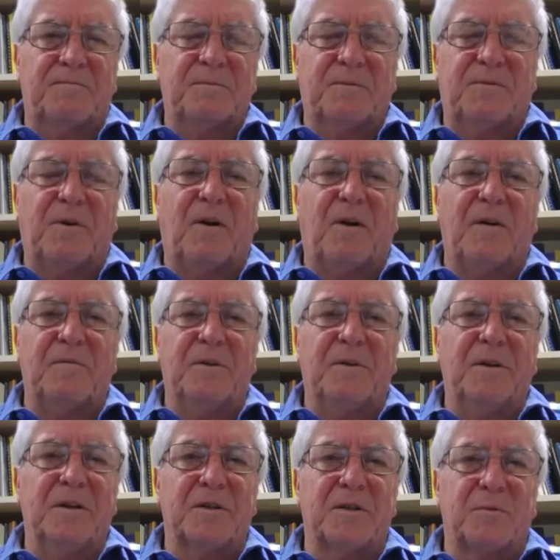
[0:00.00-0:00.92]
five
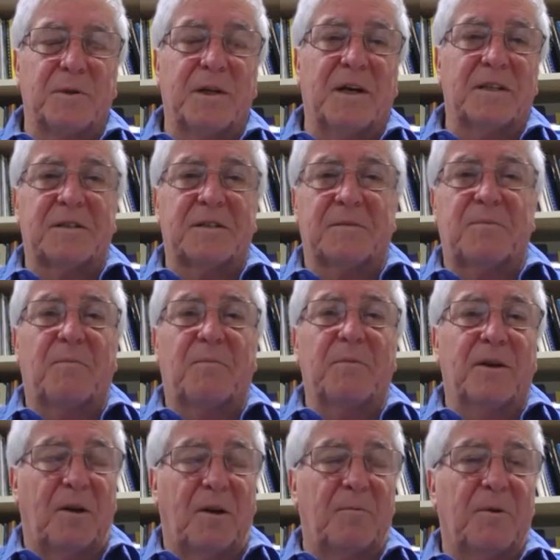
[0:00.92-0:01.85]
years with us and probably
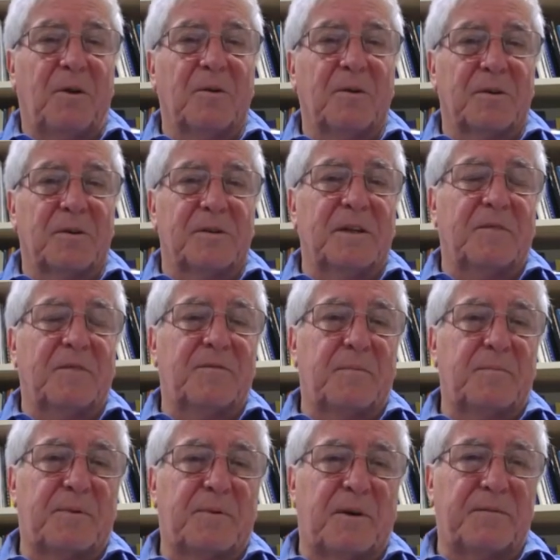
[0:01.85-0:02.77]
a lot longer than that for
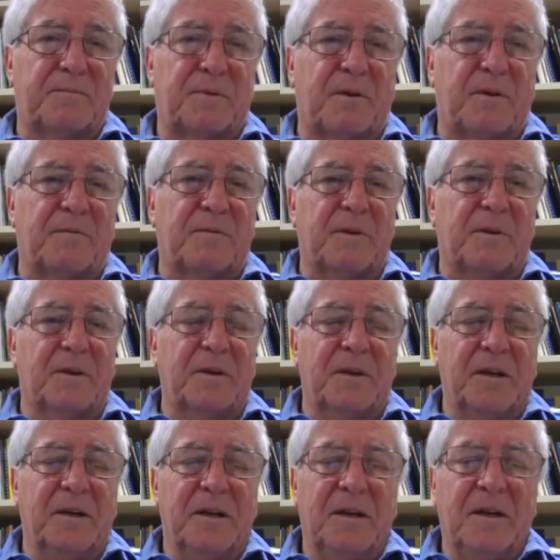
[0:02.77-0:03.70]
Prof, Prof
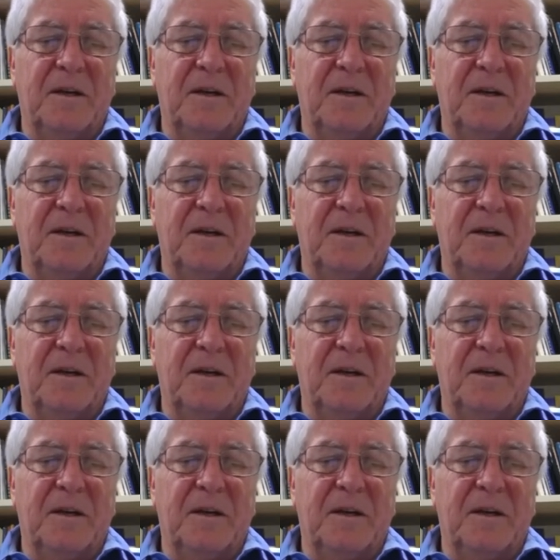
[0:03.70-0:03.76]
Lee.